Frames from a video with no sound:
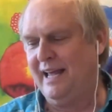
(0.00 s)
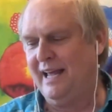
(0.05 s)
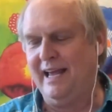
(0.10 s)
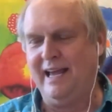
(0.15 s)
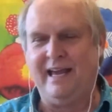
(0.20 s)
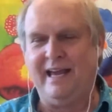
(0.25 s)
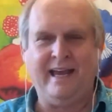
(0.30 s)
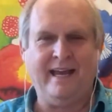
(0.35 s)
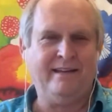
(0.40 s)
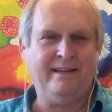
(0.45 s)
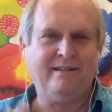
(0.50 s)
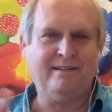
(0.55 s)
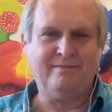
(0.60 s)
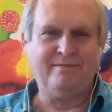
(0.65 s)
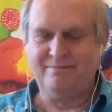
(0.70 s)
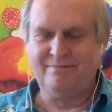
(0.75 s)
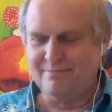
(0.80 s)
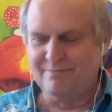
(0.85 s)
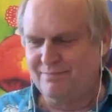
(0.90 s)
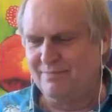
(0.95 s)
And
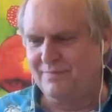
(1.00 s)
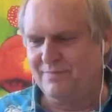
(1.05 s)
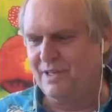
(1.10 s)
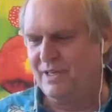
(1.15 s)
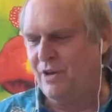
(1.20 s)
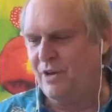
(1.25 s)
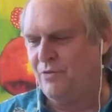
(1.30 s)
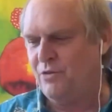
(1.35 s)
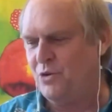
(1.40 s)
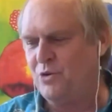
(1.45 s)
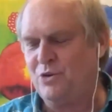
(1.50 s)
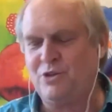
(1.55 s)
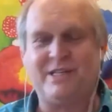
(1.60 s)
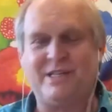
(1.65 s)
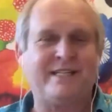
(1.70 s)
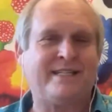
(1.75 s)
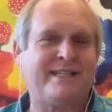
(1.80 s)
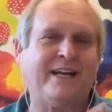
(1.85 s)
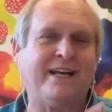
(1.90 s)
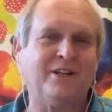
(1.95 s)
if you
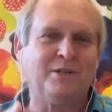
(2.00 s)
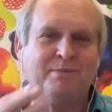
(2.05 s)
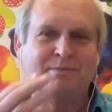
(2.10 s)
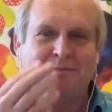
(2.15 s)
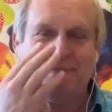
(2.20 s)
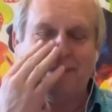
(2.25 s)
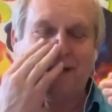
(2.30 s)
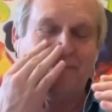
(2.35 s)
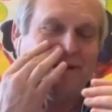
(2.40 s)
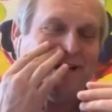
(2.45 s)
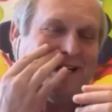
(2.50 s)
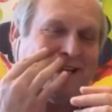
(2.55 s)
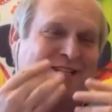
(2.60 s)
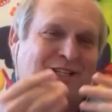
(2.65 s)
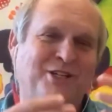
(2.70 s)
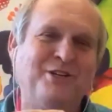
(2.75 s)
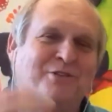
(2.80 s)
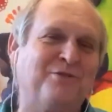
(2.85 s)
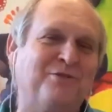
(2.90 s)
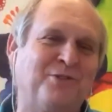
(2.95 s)
just tell them maybe it's
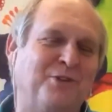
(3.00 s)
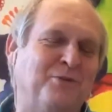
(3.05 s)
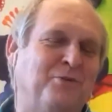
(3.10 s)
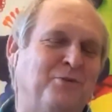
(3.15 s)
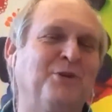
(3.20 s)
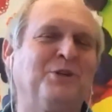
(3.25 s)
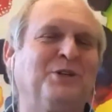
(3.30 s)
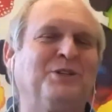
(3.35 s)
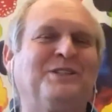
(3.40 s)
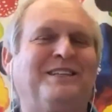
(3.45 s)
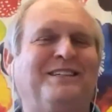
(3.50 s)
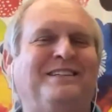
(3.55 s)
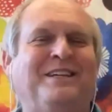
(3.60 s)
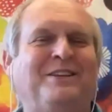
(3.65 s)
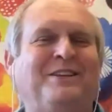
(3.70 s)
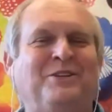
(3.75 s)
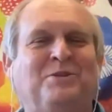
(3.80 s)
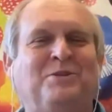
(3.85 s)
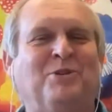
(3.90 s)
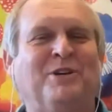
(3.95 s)
good for the world that
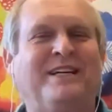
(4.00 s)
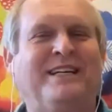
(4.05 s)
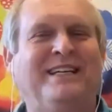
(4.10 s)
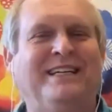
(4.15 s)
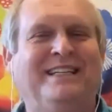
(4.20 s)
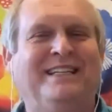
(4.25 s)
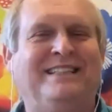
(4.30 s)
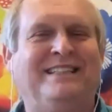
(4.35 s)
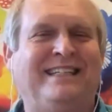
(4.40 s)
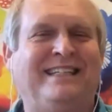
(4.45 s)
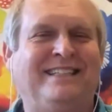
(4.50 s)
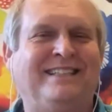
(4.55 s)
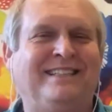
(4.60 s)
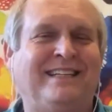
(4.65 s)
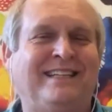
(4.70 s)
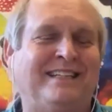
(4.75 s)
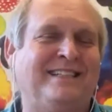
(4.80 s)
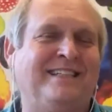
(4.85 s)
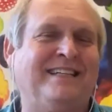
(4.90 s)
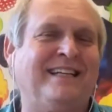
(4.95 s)
there's more kids, that
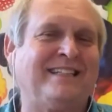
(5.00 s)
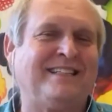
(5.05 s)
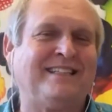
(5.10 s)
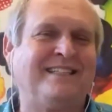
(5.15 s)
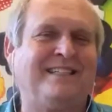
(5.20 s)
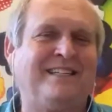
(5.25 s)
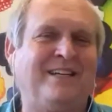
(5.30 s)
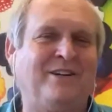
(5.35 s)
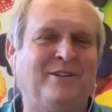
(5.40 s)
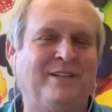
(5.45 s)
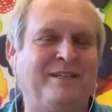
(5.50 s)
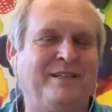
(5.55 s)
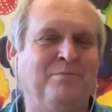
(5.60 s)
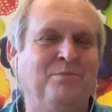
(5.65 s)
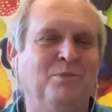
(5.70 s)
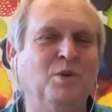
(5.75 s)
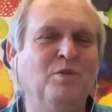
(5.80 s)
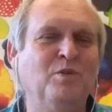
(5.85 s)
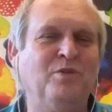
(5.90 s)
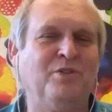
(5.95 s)
doesn't necessarily
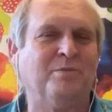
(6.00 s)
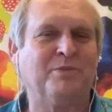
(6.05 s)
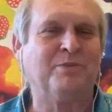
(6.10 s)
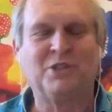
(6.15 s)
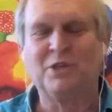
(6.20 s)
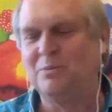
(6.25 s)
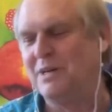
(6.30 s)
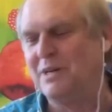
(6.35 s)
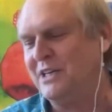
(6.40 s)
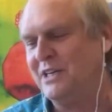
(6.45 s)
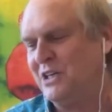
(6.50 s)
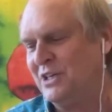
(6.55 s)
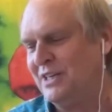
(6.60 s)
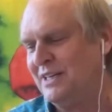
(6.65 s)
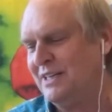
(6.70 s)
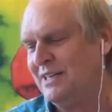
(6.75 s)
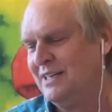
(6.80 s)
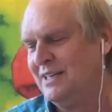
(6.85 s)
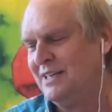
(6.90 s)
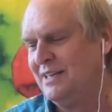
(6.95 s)
move them so much.
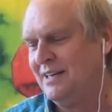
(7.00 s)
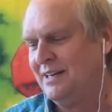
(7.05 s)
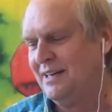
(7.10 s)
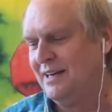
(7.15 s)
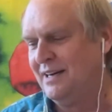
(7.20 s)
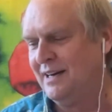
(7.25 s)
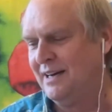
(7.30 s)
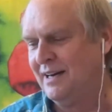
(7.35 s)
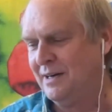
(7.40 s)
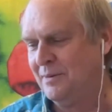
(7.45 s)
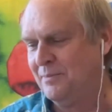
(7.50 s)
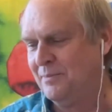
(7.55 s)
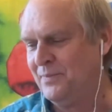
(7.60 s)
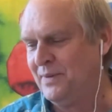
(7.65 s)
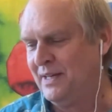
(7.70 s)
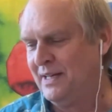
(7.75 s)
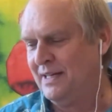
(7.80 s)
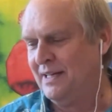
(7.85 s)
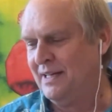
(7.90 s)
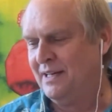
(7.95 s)

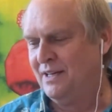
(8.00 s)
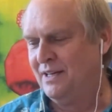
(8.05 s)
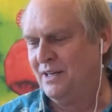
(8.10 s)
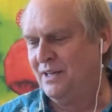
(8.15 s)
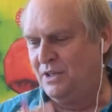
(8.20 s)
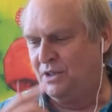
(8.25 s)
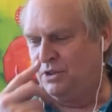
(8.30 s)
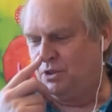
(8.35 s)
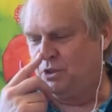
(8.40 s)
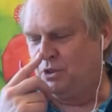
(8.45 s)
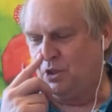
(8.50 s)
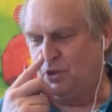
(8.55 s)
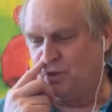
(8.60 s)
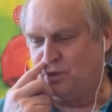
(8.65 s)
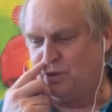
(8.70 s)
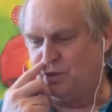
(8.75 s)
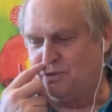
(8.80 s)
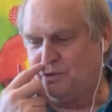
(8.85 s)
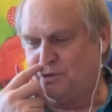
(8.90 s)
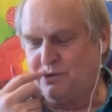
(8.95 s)
So
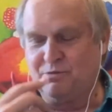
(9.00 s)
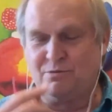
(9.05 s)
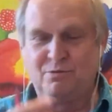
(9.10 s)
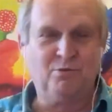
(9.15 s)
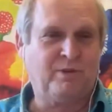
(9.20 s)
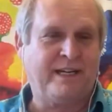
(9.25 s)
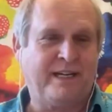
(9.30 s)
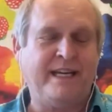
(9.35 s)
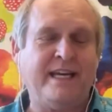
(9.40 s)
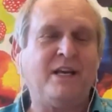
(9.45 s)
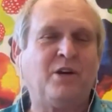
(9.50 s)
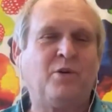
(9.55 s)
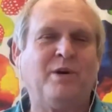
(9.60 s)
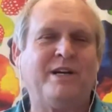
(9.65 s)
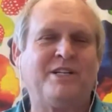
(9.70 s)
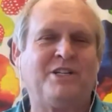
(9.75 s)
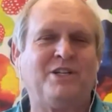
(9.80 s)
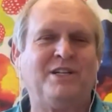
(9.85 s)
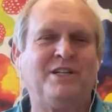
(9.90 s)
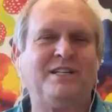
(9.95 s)
the key
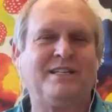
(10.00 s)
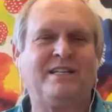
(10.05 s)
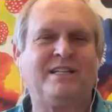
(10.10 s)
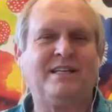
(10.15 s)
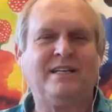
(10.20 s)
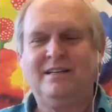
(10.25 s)
question is,